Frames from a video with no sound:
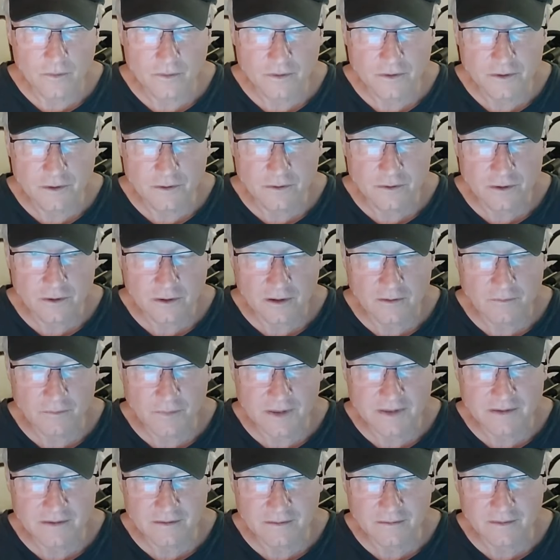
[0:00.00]
you should have
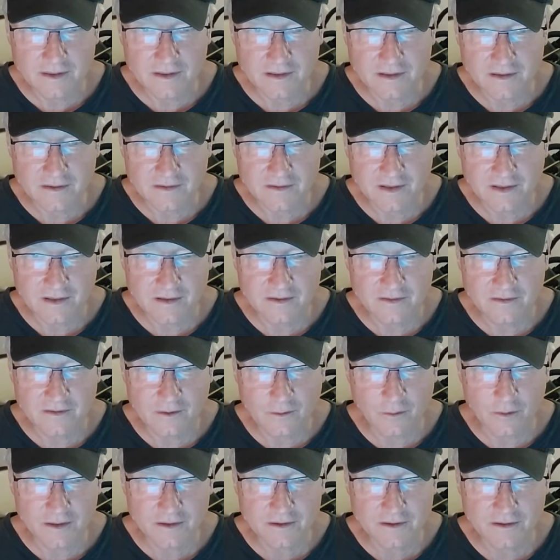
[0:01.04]
been doing this. he's
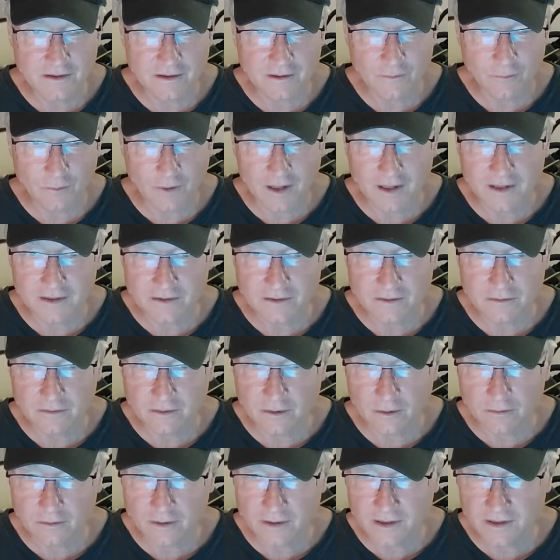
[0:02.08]
questioning why. So
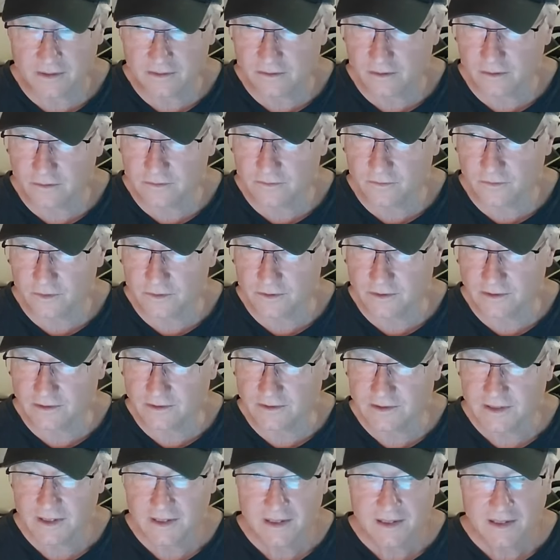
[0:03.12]
go look at those
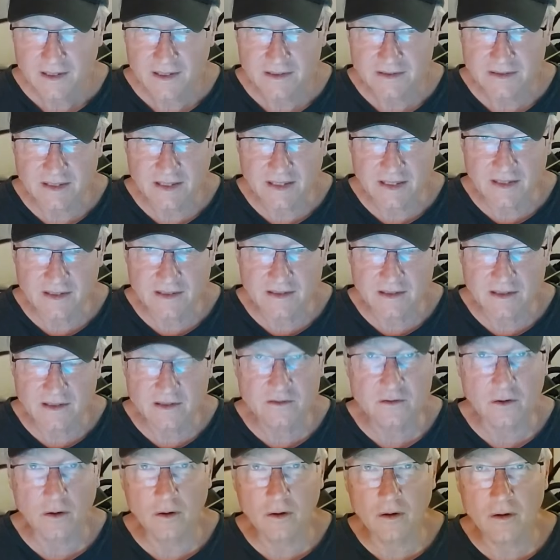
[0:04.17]
verses. Again,
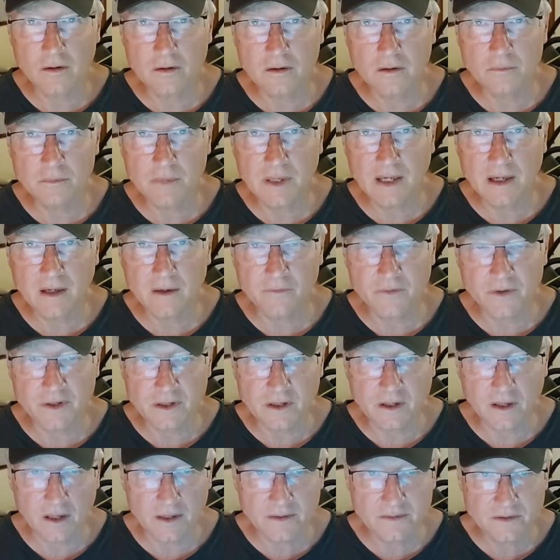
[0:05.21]
it's all about the
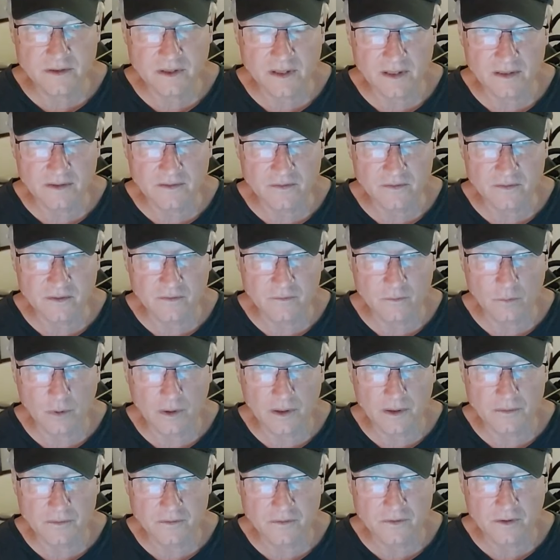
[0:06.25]
context of
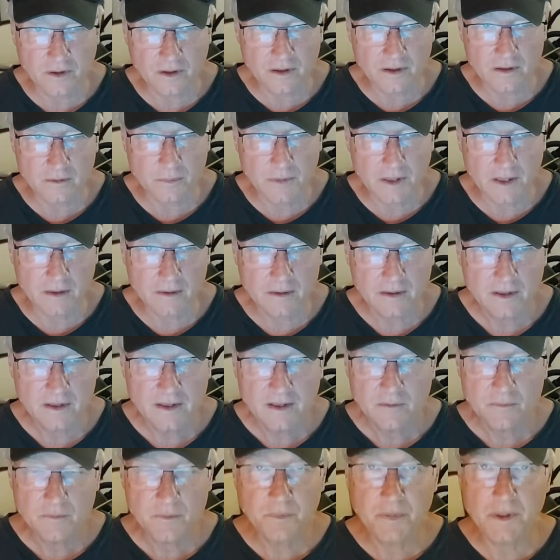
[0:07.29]
what he was talking about.
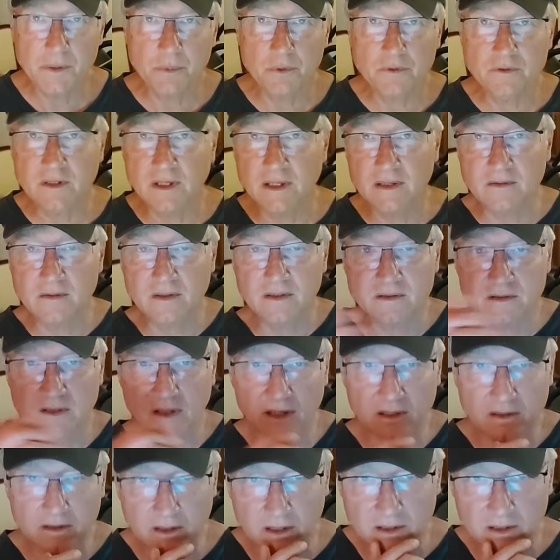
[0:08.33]
People take things out of